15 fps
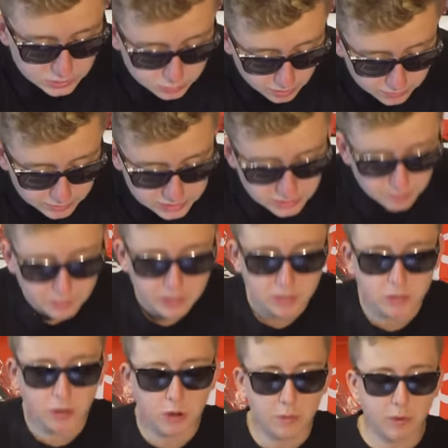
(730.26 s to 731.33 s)
as well, there's a
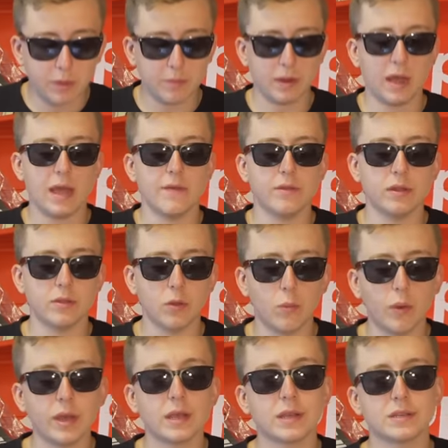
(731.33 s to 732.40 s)
pink colorway, but I have it in the
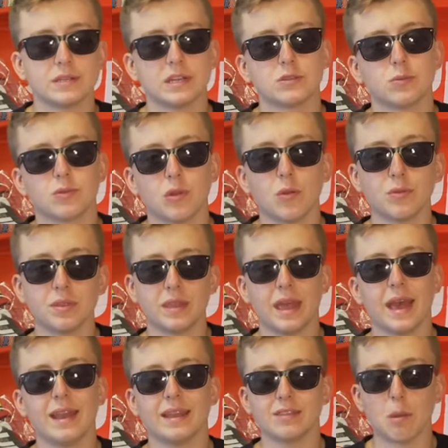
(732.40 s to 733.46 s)
white because that's what the only they
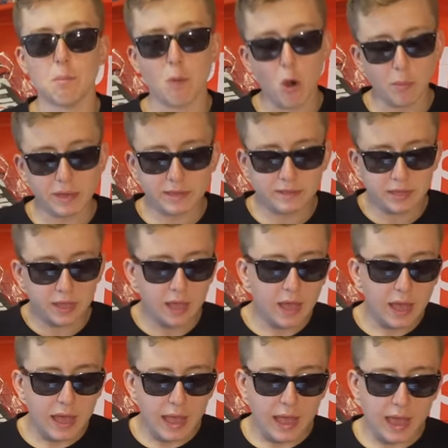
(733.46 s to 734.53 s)
had at the moment.
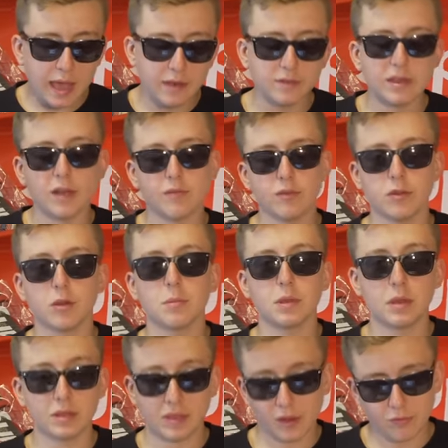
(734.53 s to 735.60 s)
And definitely gonna be,
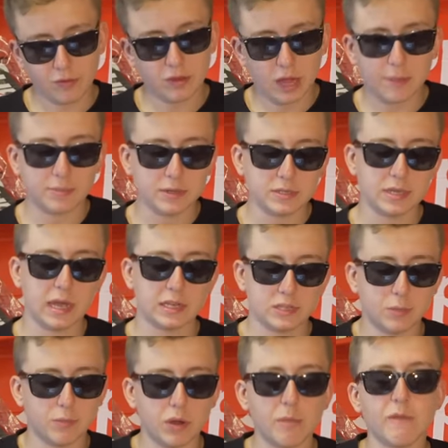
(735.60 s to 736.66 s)
can definitely cop this. It has
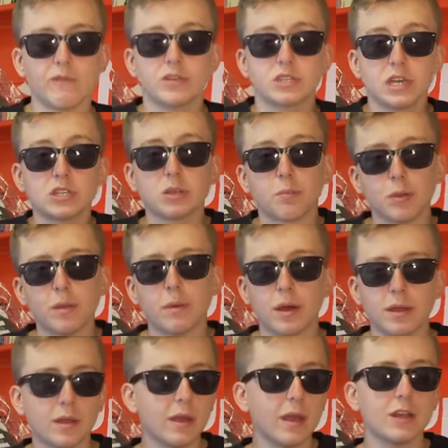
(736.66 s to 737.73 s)
Supreme. If it says Supreme
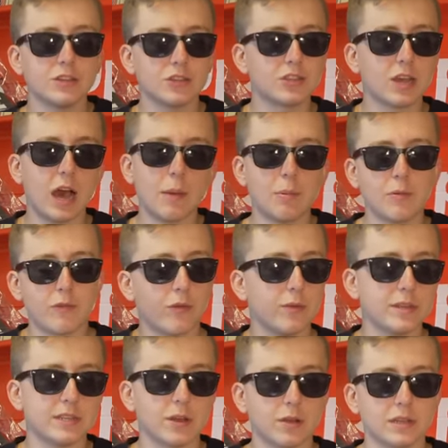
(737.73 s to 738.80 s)
on it, just cop it for
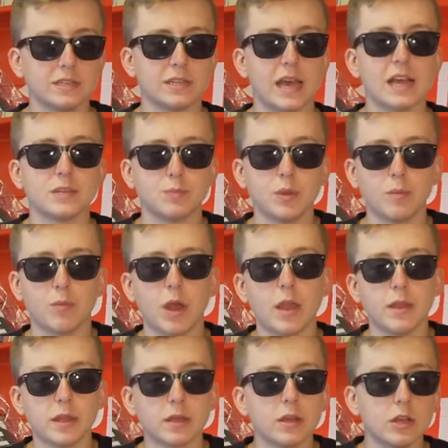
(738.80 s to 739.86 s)
resale because it has big
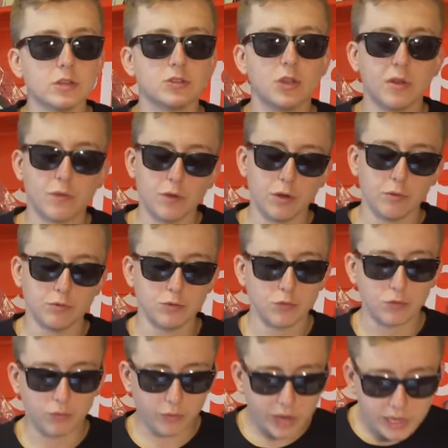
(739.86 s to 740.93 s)
branding, so therefore it will
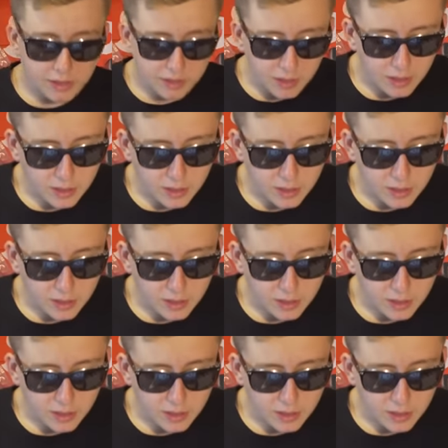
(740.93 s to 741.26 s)
do great.